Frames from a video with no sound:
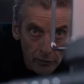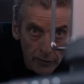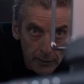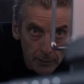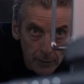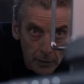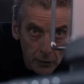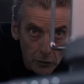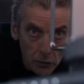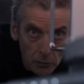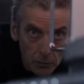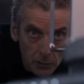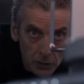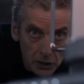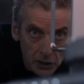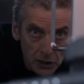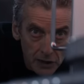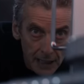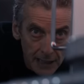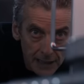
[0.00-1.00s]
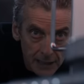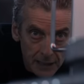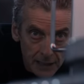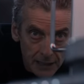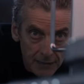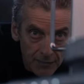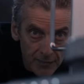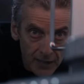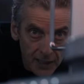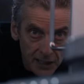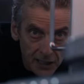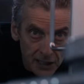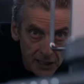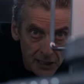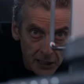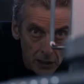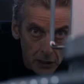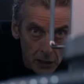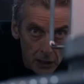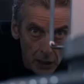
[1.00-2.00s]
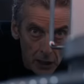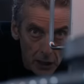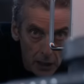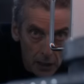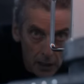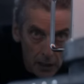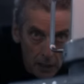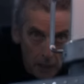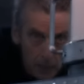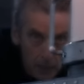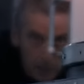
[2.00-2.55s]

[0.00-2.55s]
female human, standard defences little girl.